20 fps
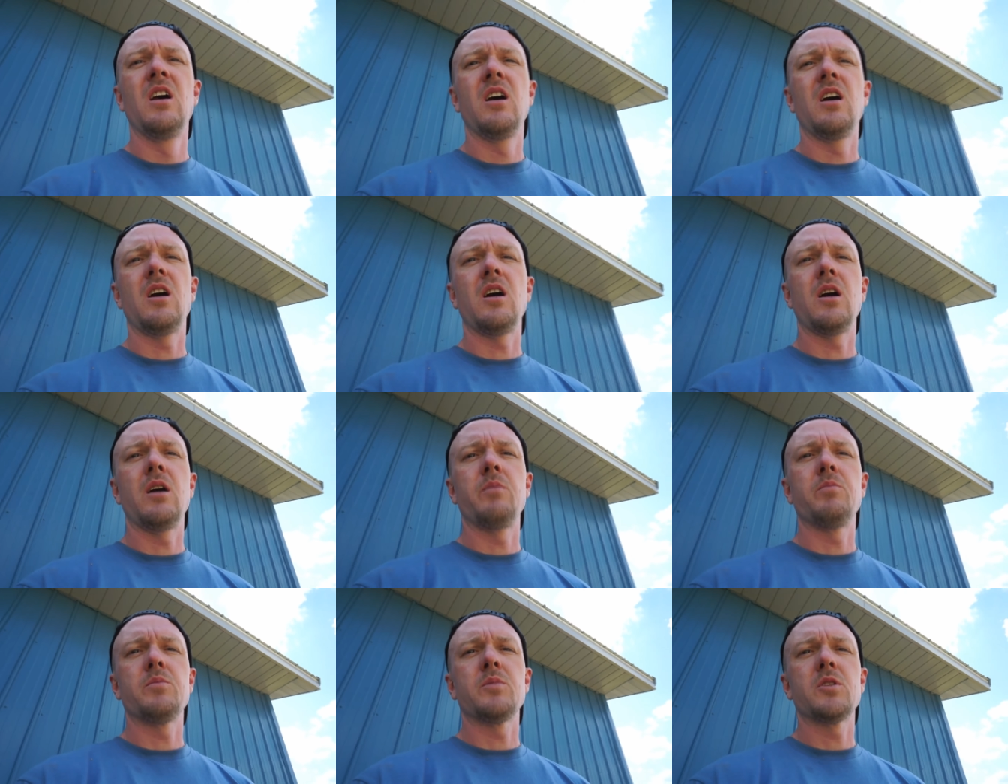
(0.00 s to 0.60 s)

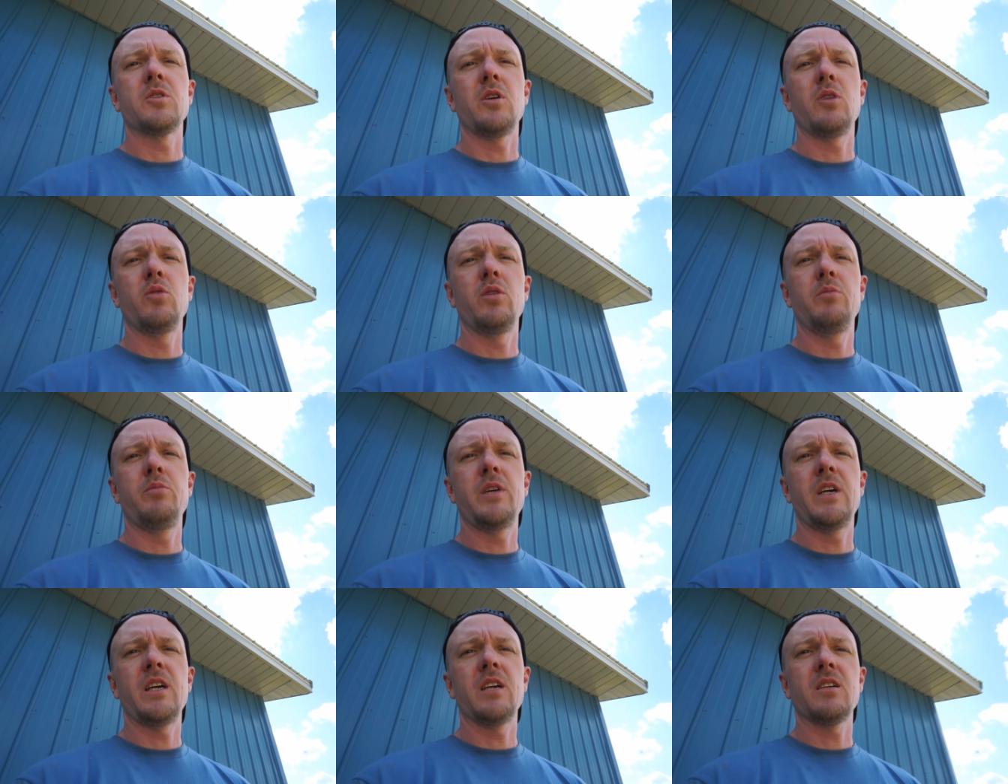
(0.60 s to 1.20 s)
Um, so I
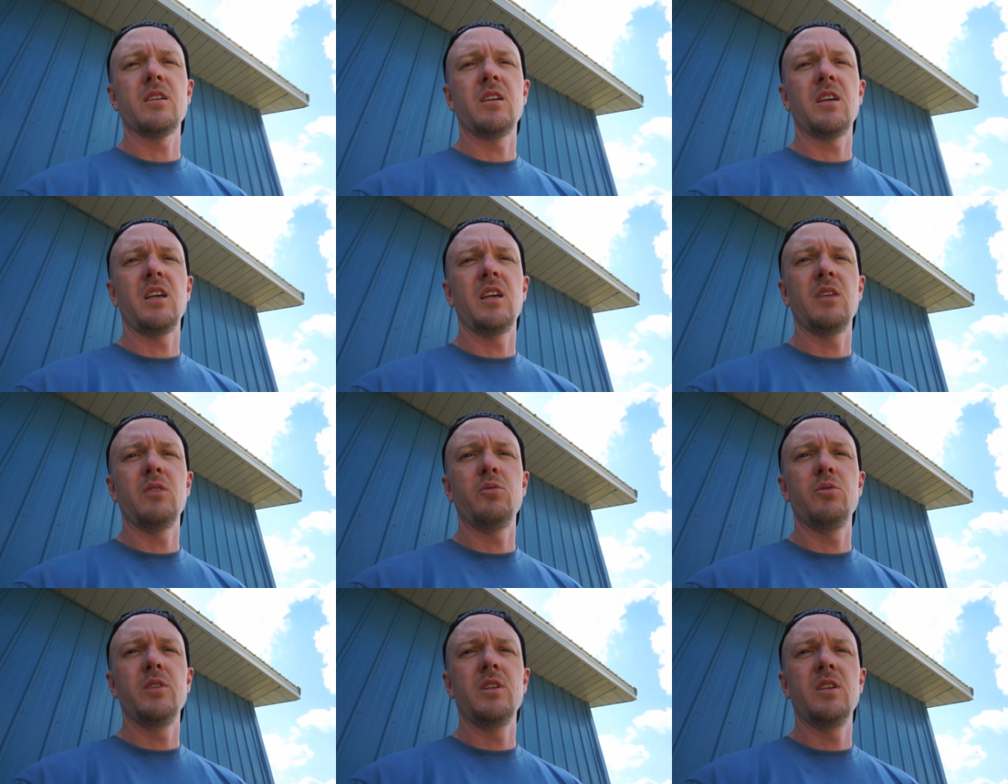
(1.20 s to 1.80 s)
went back
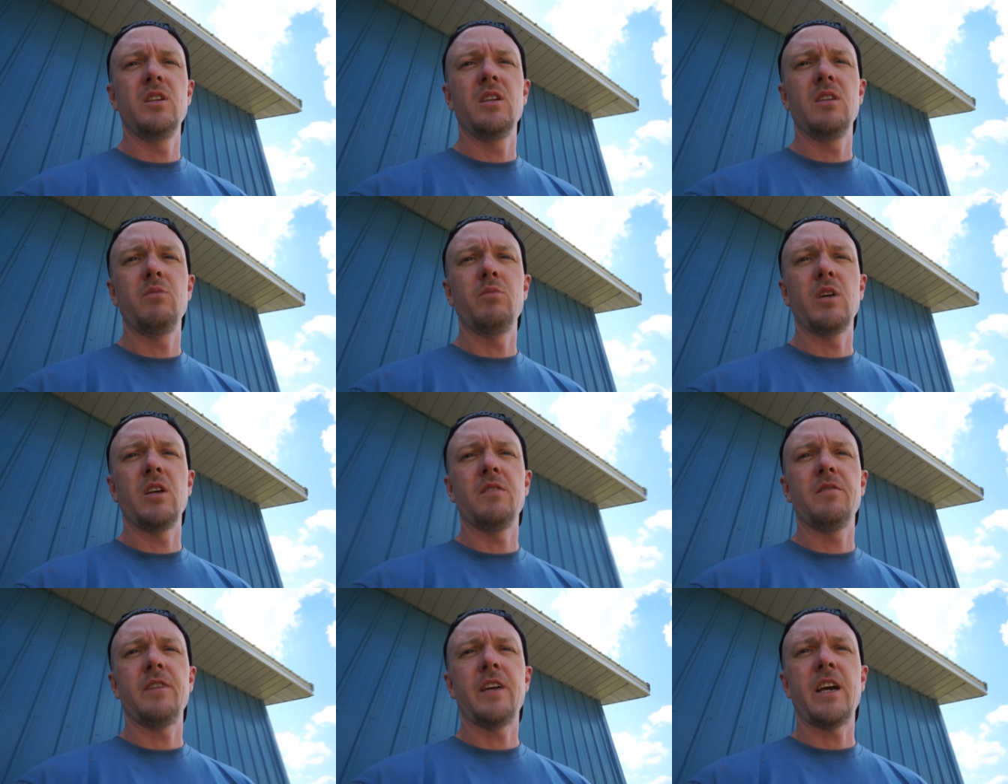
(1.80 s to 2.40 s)
and redid
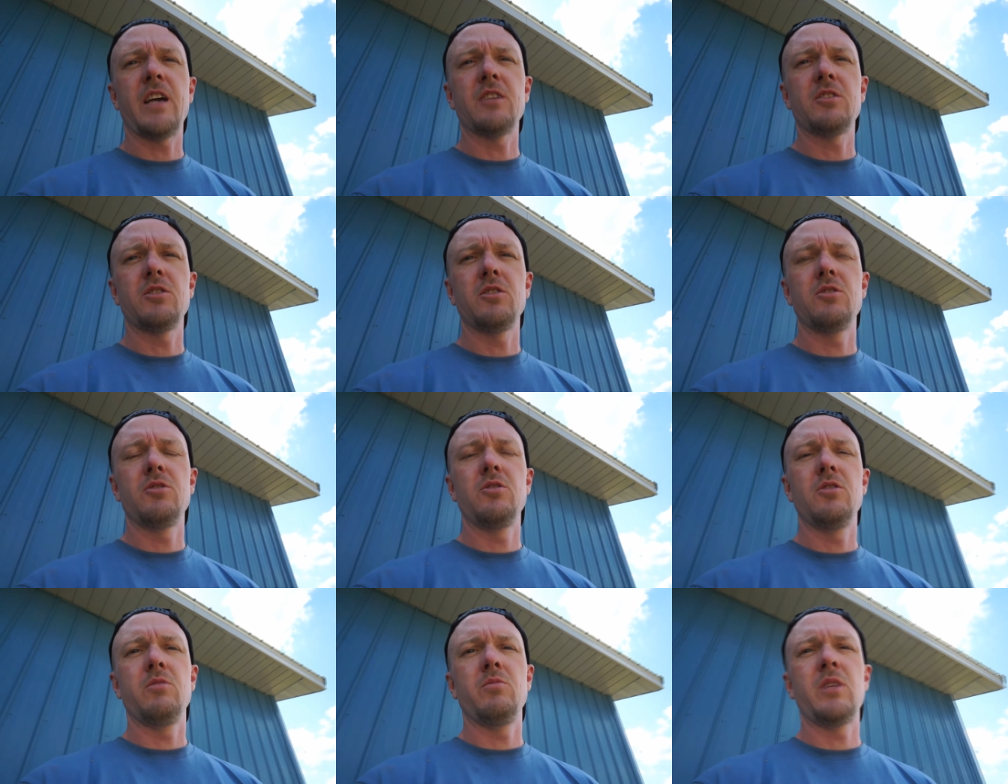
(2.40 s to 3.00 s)
my fascia
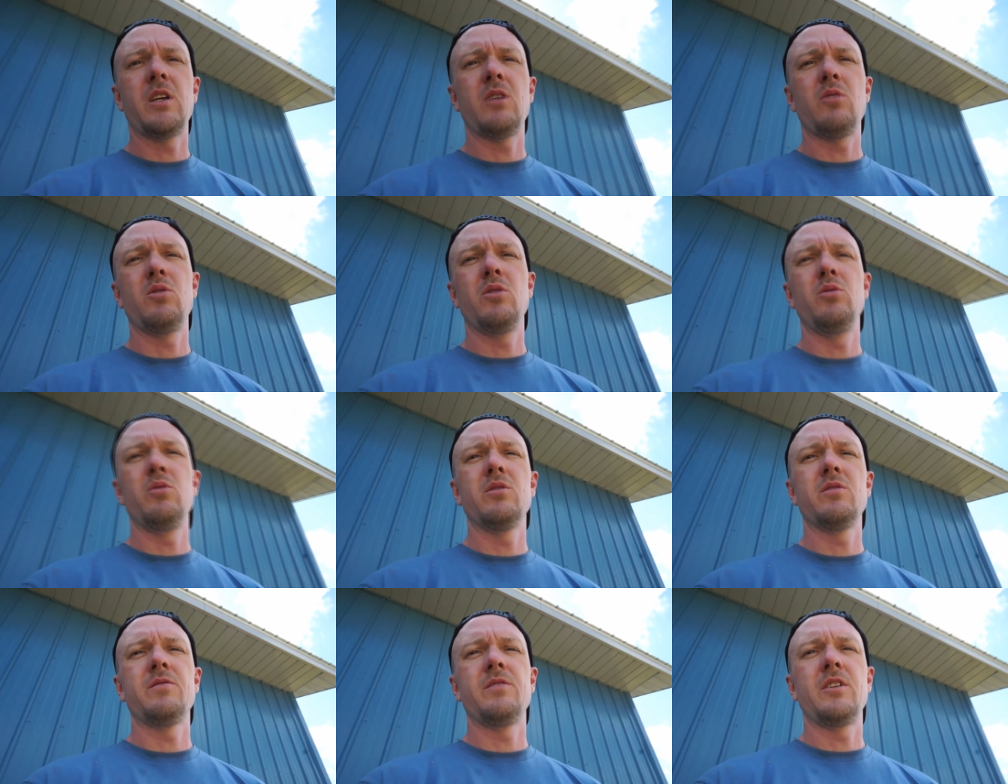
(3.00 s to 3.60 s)
trim. That
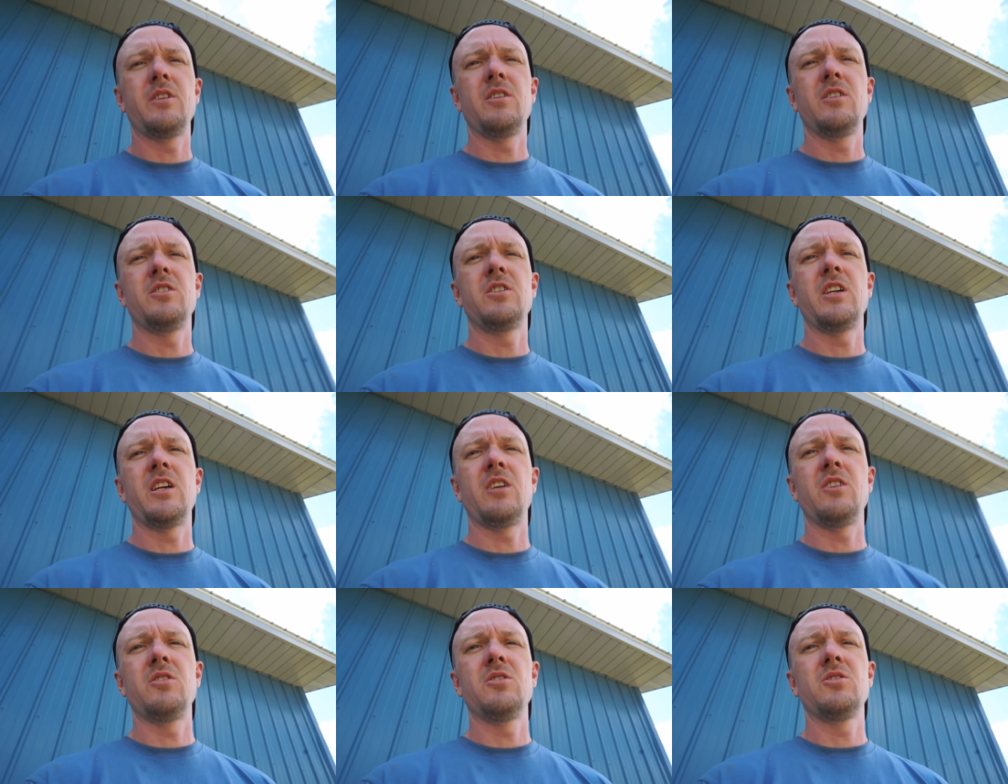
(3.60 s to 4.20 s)
one was very
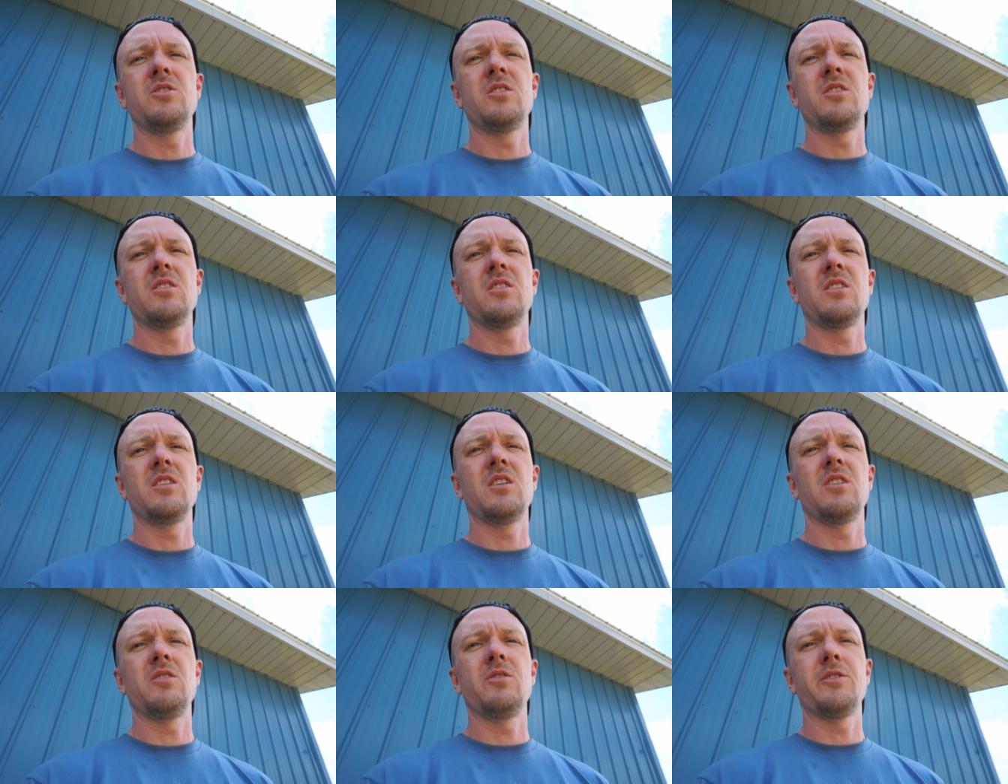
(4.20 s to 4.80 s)
challenging to
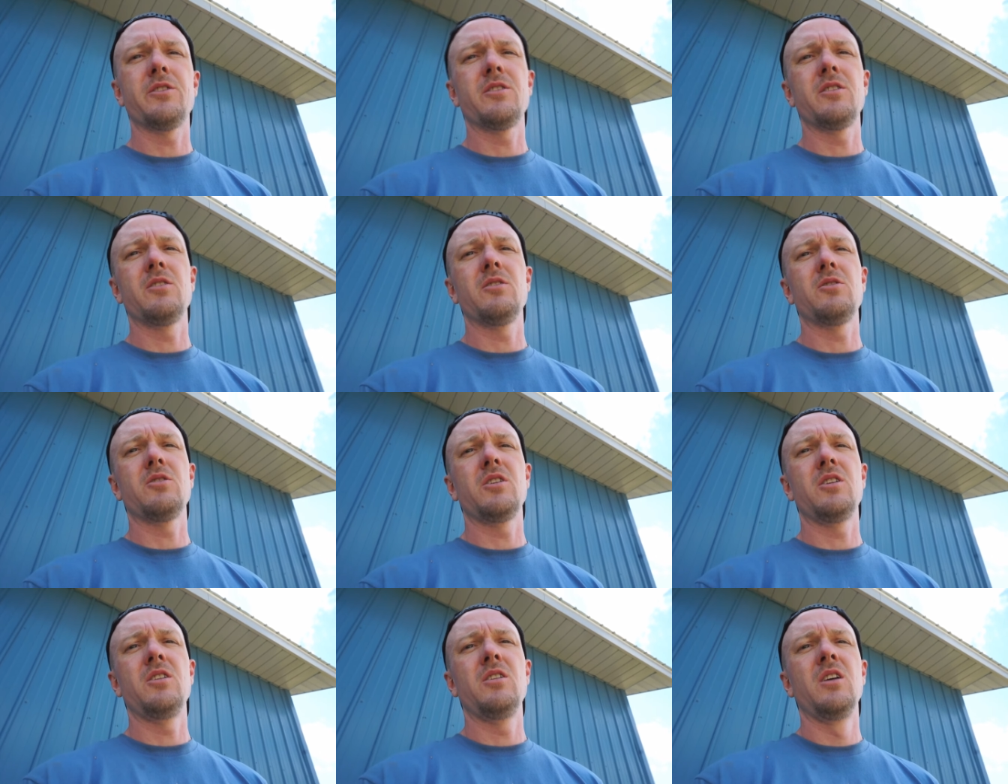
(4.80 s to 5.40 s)
get looking
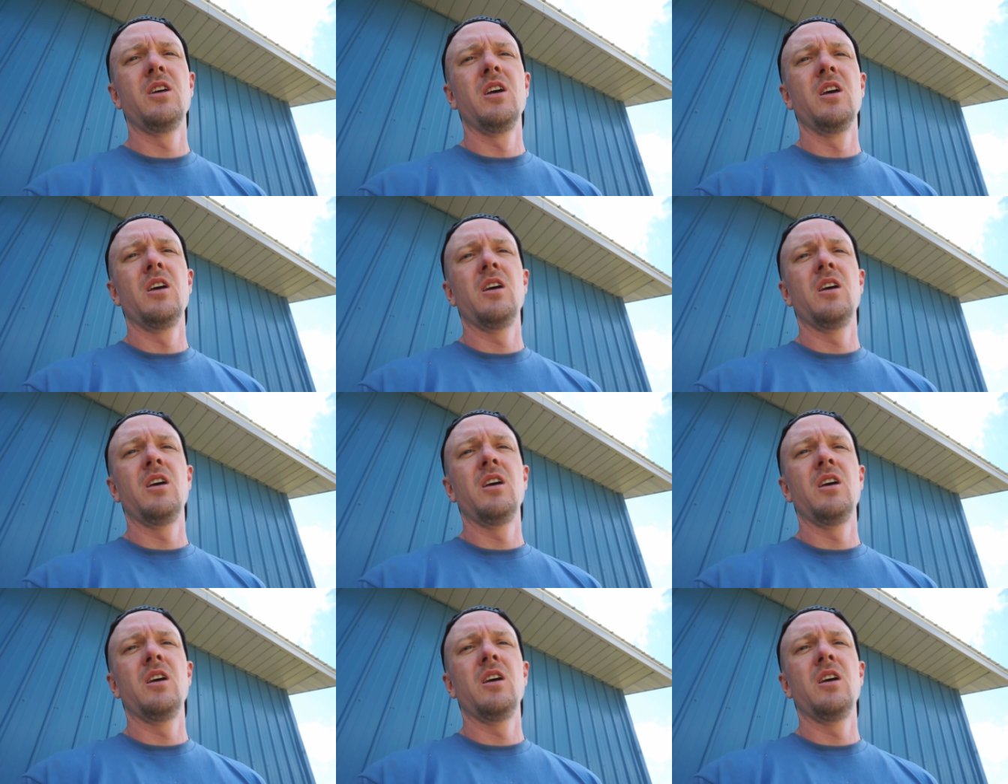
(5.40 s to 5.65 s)
good.